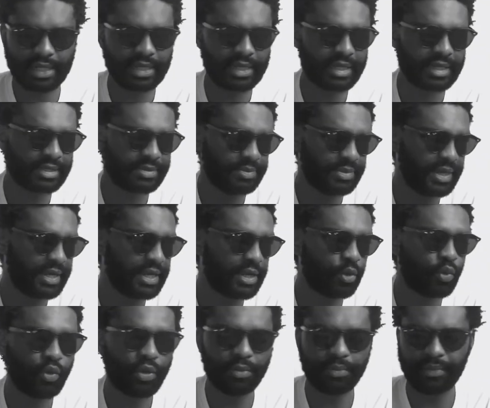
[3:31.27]
and as many
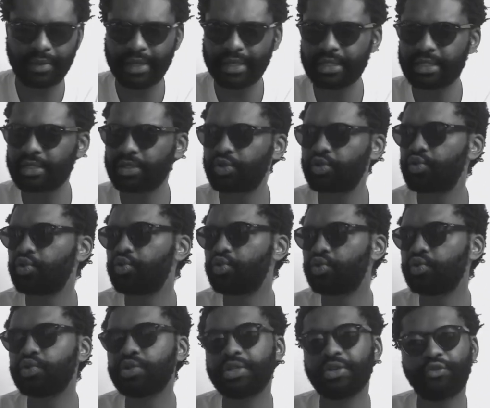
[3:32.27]
equipment
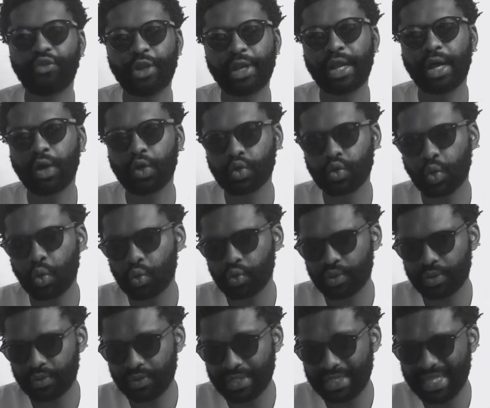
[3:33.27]
to different
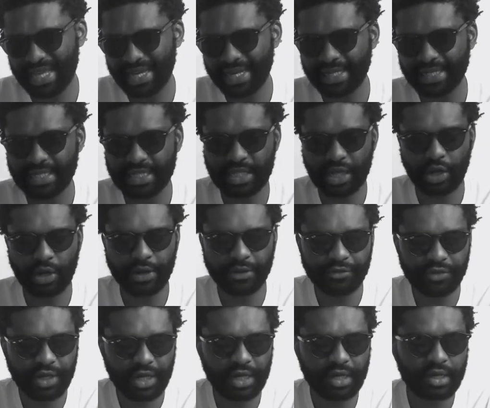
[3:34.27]
households who are studying in South
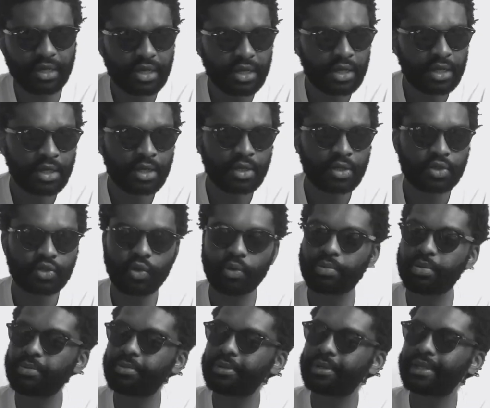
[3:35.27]
Africa, so
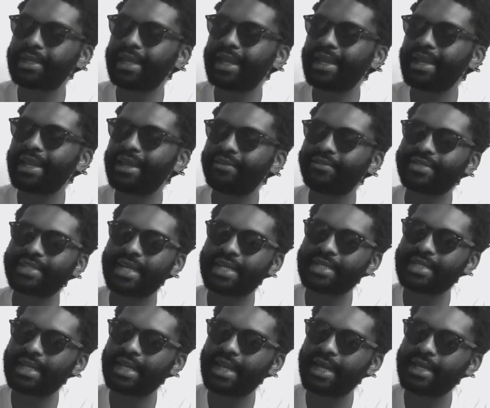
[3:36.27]
people can have
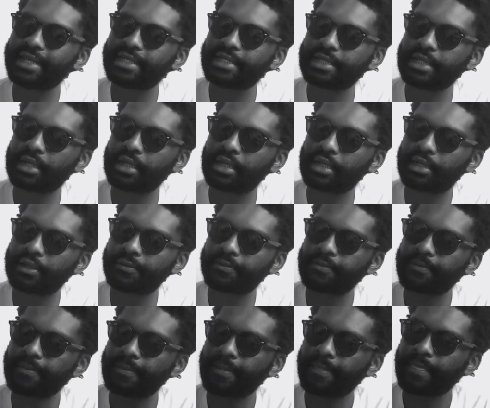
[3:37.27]
satellite
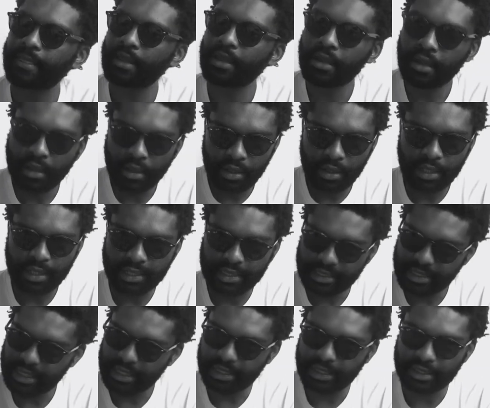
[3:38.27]

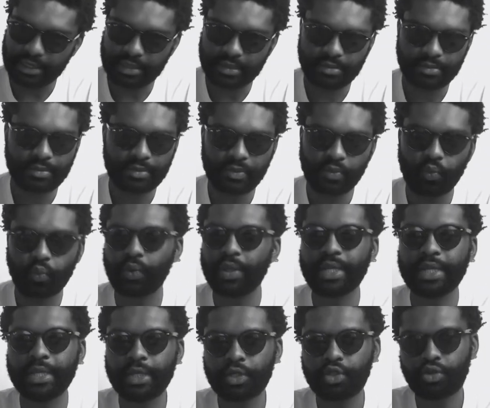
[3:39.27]
internet. We
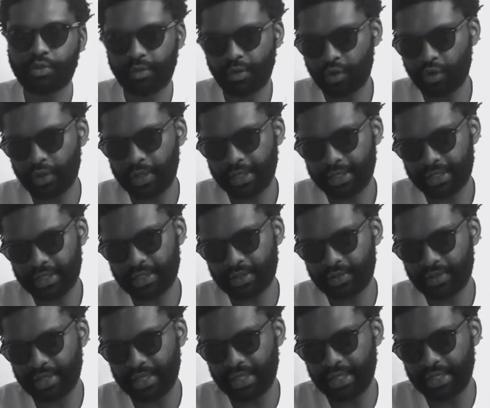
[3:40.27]
need to be connected
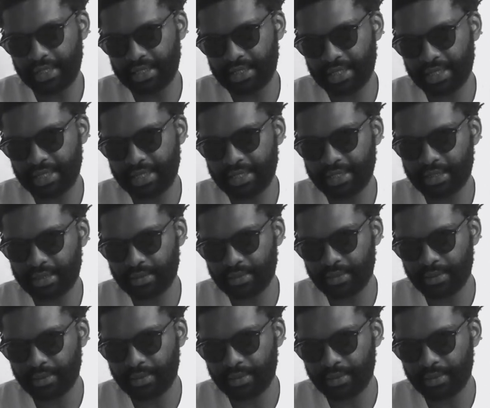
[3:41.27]
to the internet,